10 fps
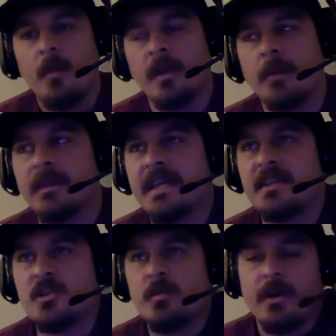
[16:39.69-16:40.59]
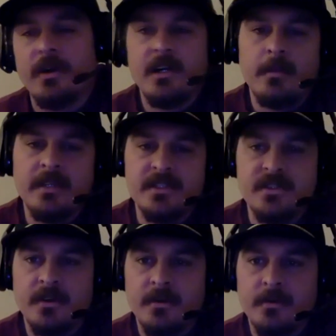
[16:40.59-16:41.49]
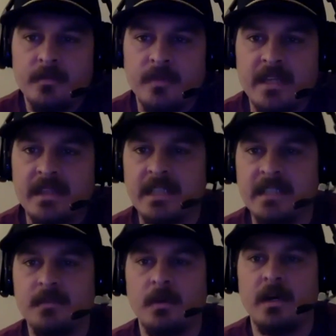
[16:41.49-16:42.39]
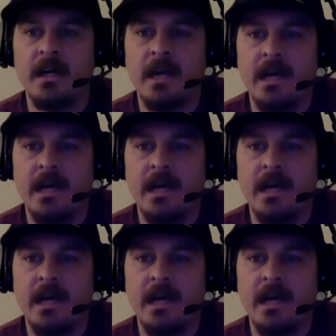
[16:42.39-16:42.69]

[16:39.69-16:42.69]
but I'm glad that you brought it up because that's why